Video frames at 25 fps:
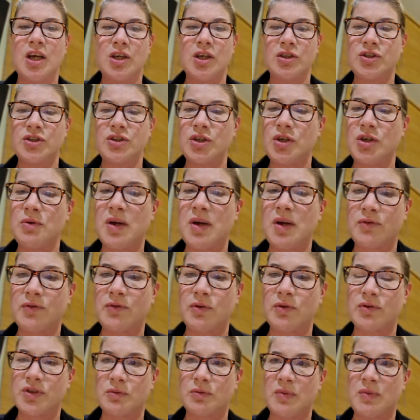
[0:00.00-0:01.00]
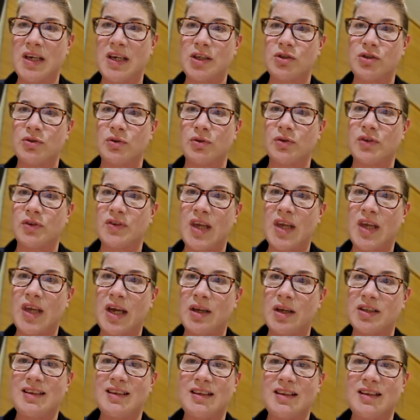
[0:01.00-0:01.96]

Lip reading: So you have got to make sure that